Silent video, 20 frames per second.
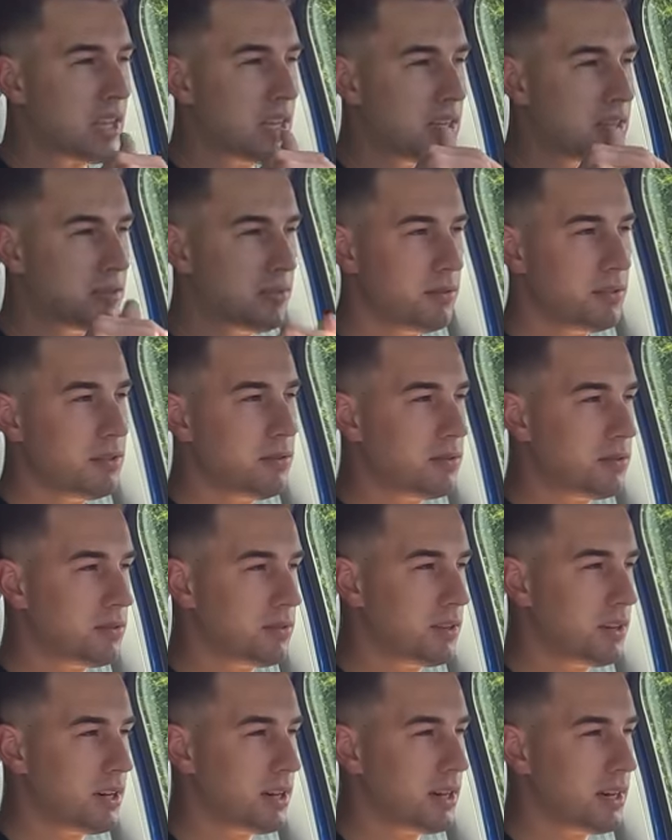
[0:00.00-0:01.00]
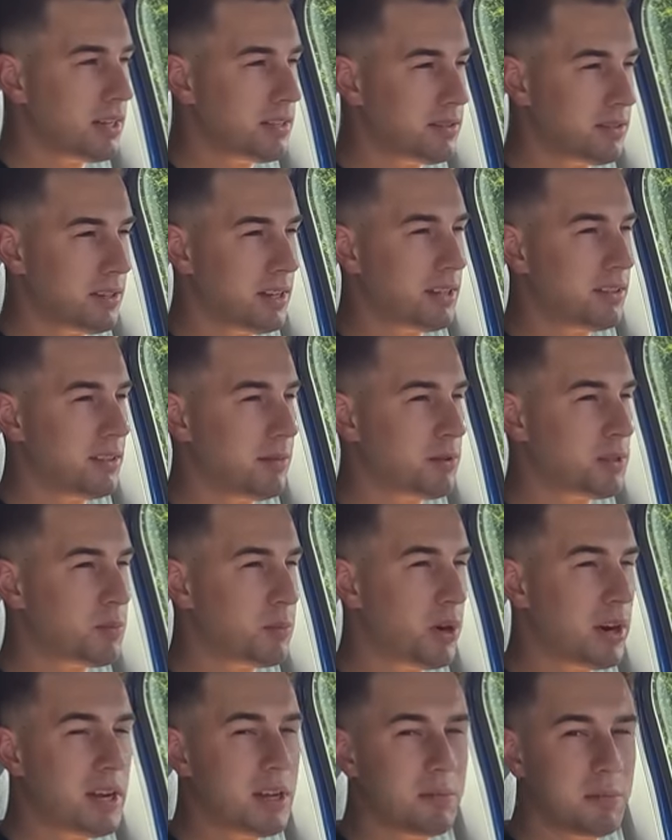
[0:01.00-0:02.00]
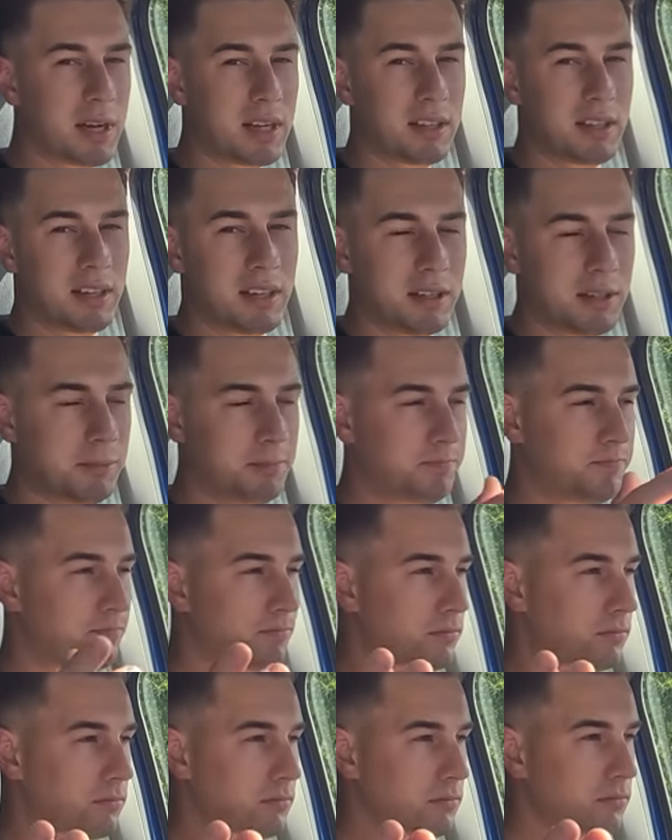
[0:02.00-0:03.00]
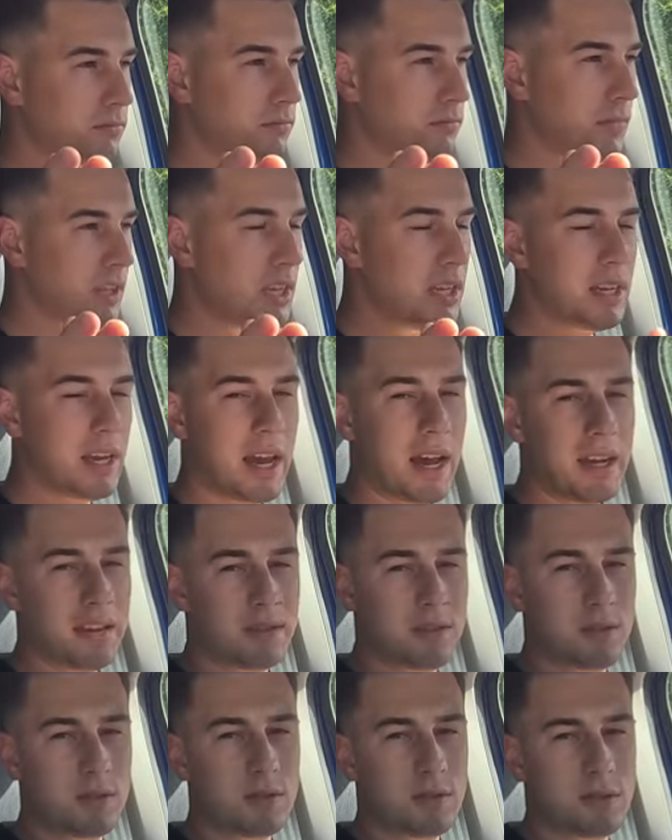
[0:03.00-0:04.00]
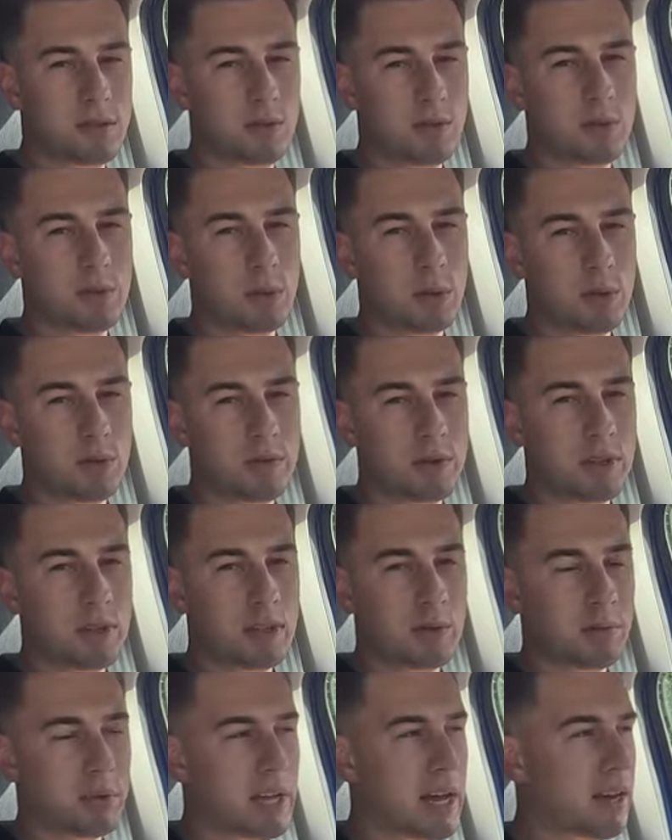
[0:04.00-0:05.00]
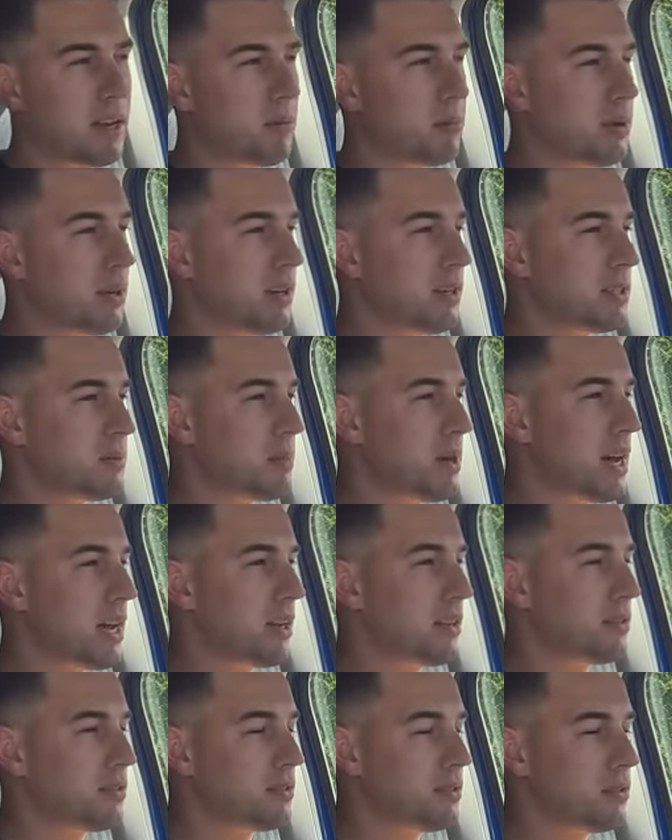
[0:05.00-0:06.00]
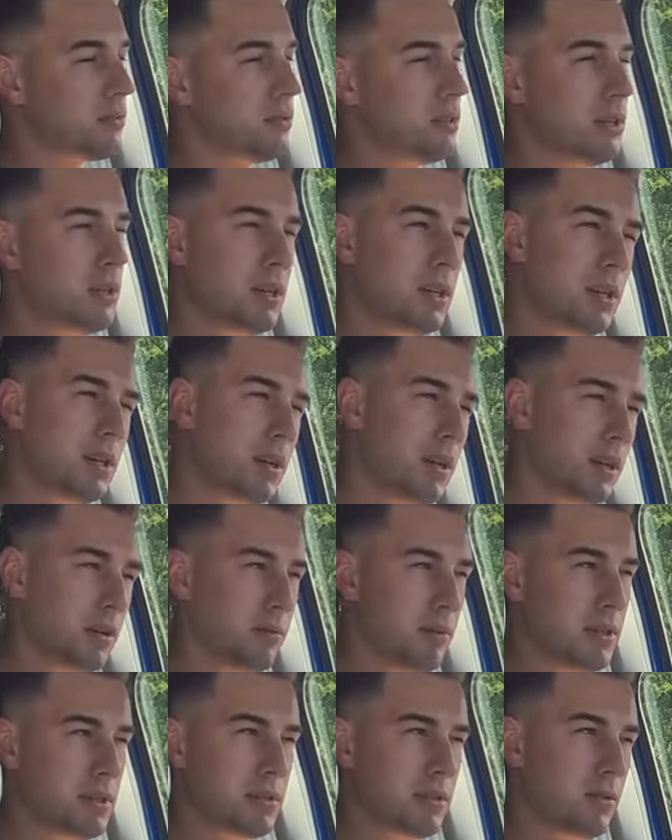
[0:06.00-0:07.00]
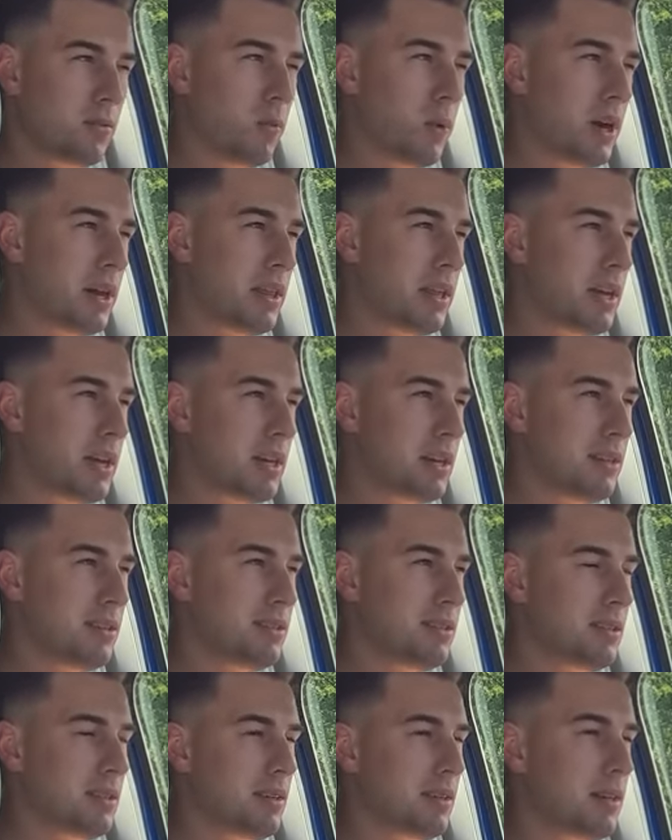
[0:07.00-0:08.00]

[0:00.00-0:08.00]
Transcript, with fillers: as soon as you uh, select the spray and bed liner, it asks you to remove the black appearance package. So not quite sure why that is.